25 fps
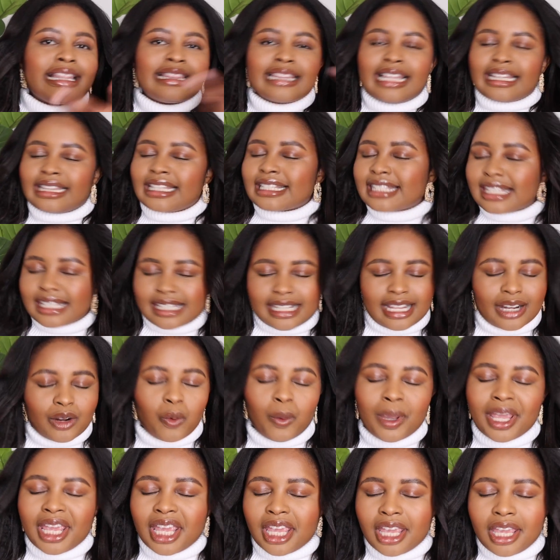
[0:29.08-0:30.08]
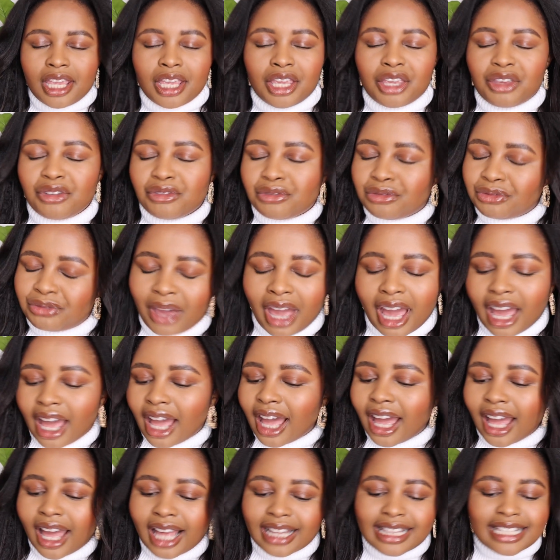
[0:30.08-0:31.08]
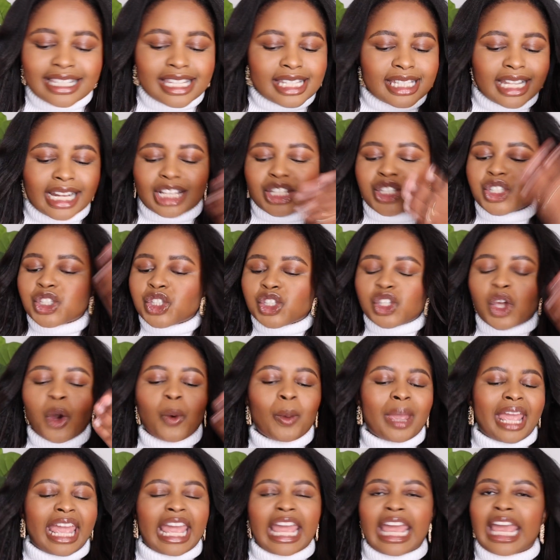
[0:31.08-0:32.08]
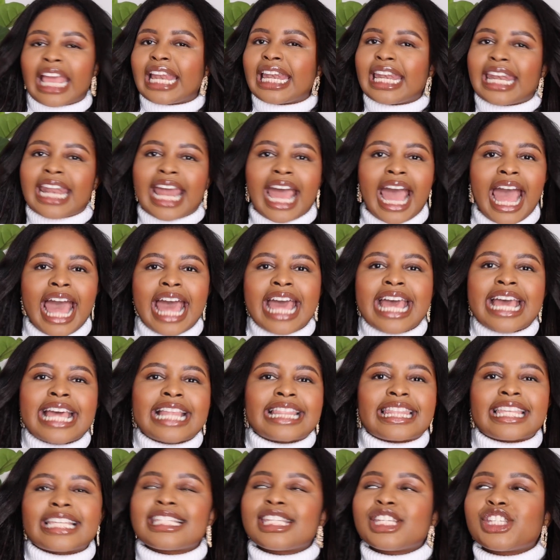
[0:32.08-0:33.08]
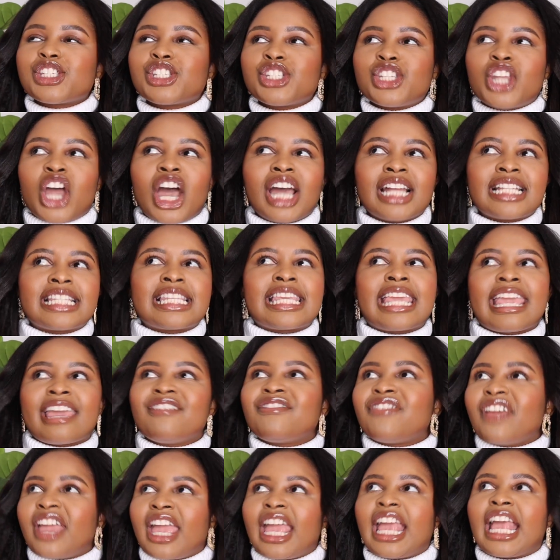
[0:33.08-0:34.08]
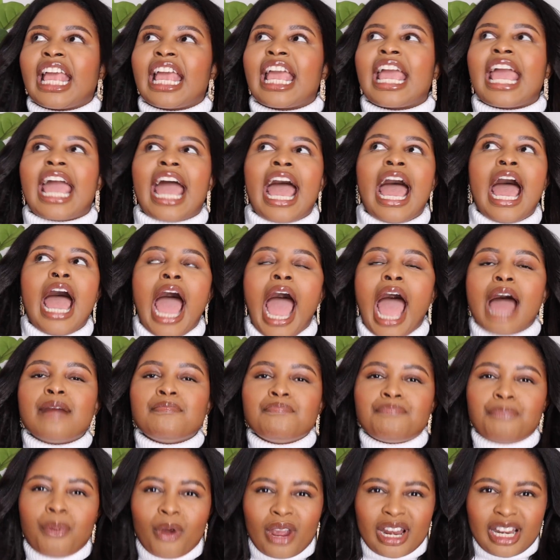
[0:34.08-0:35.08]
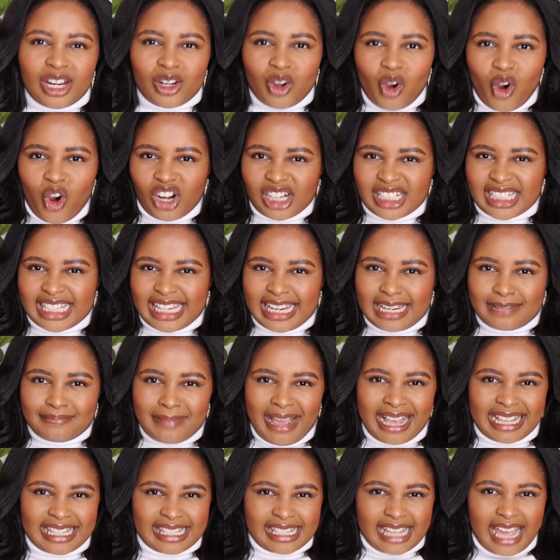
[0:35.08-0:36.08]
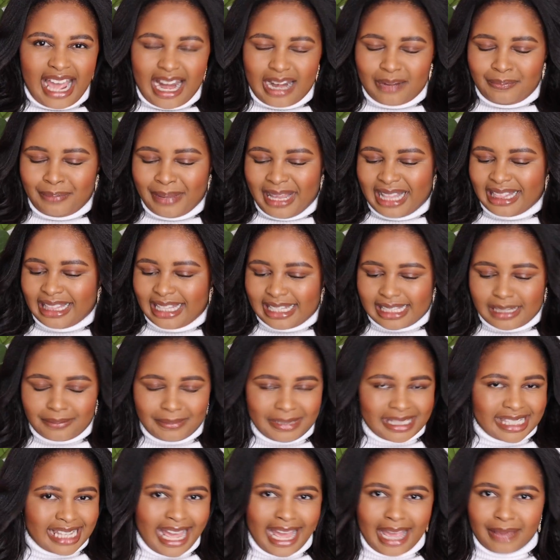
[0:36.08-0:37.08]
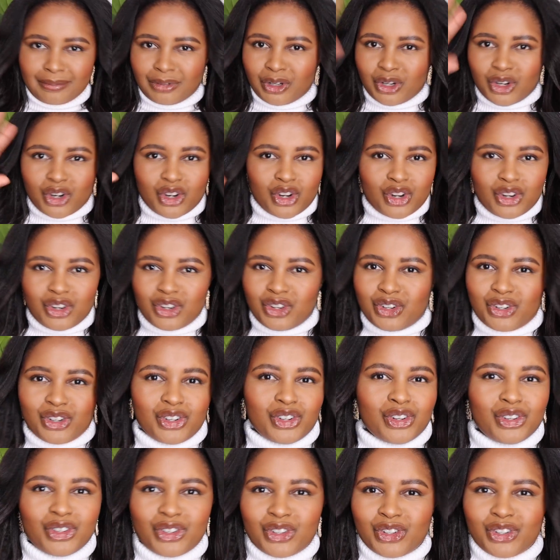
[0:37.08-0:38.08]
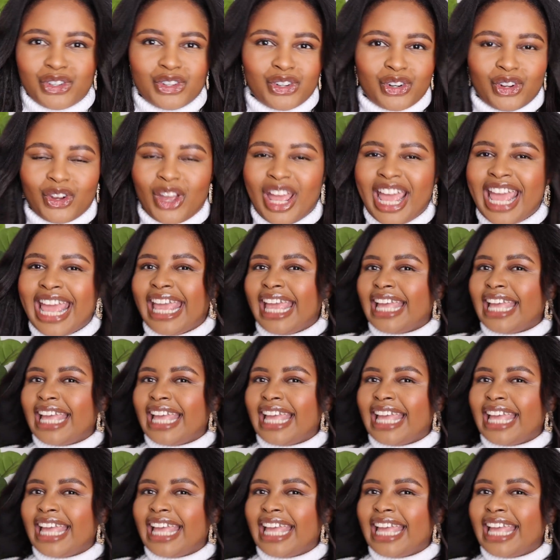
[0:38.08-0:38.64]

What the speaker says: That this is not a weave, this is not a sew-in, this is not giving I'm boiling hot in my scalp in the summertime. No.